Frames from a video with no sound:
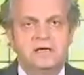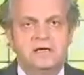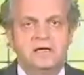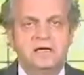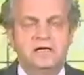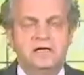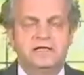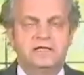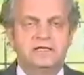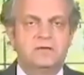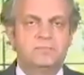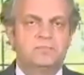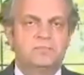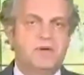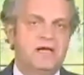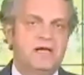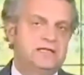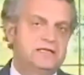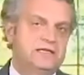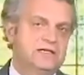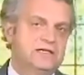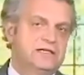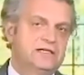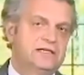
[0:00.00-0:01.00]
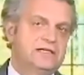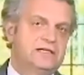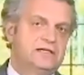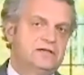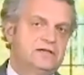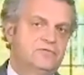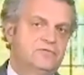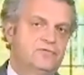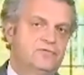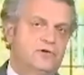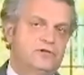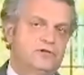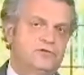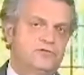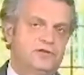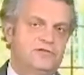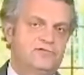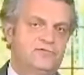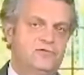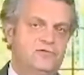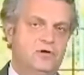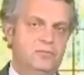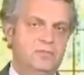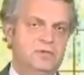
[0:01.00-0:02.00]
is the basis for
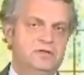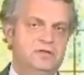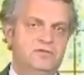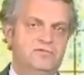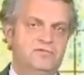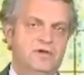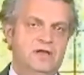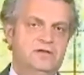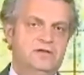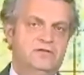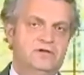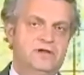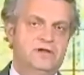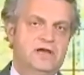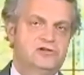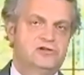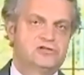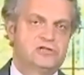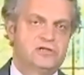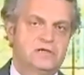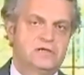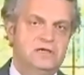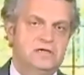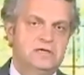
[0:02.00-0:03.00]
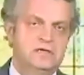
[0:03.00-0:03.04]
transformative education.